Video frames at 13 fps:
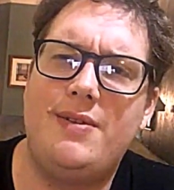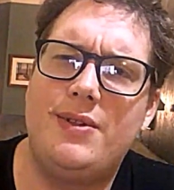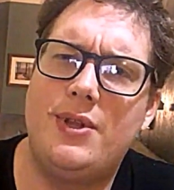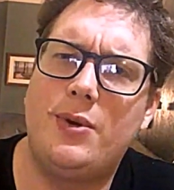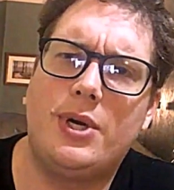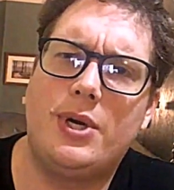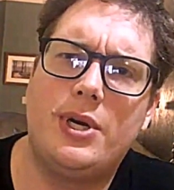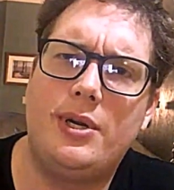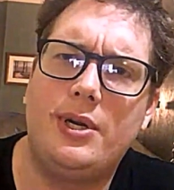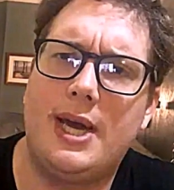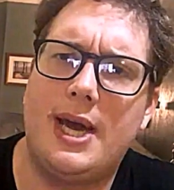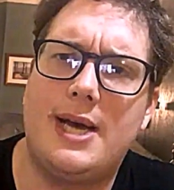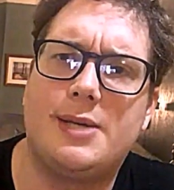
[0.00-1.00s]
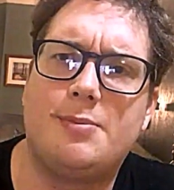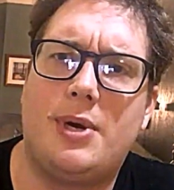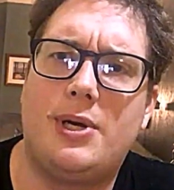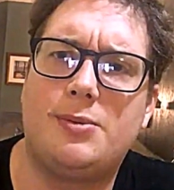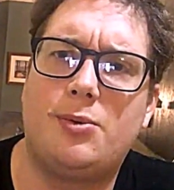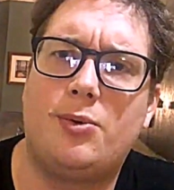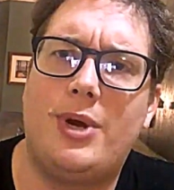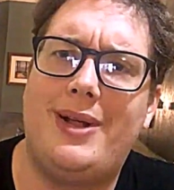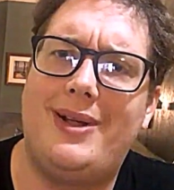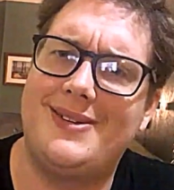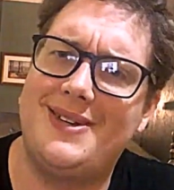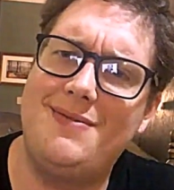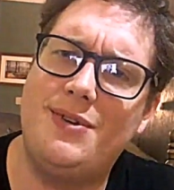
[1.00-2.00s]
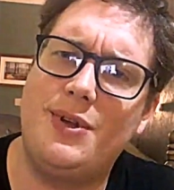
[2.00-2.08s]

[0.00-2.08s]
and even though it couldn't cast Miles Morales,